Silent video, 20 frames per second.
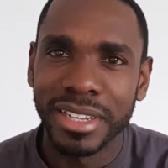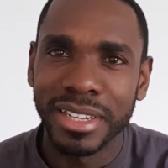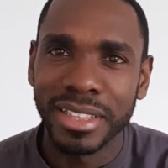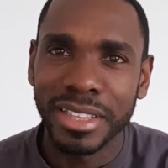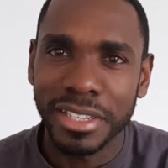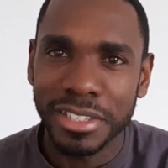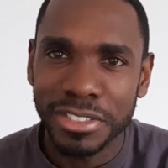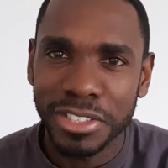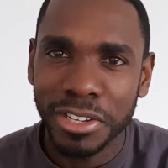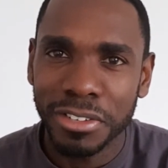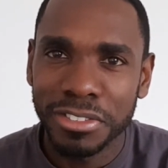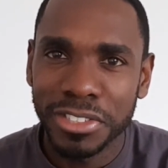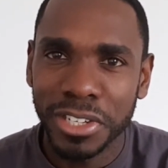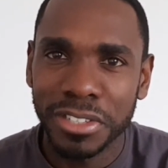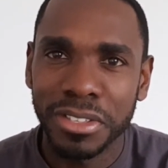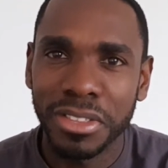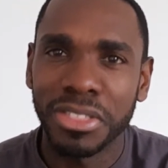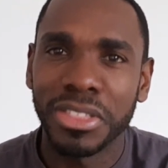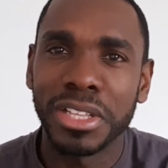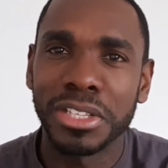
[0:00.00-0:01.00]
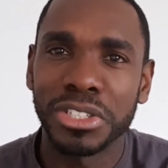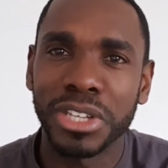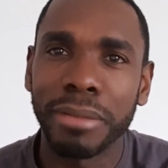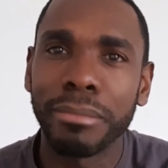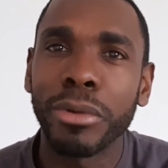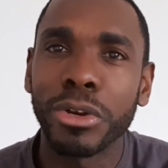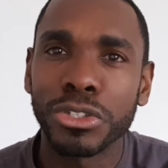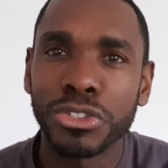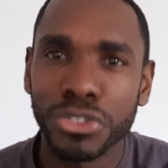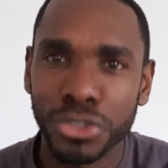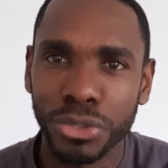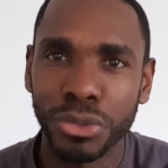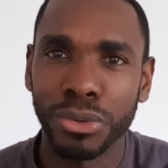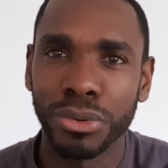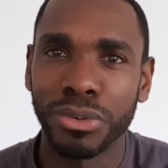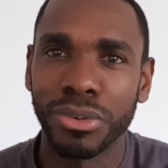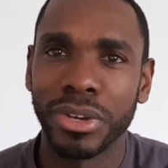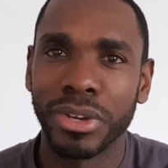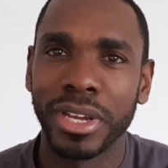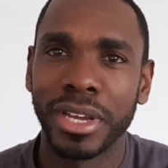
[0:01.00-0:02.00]
There's certain things I must
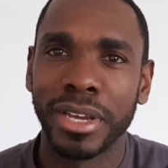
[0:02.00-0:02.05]
do.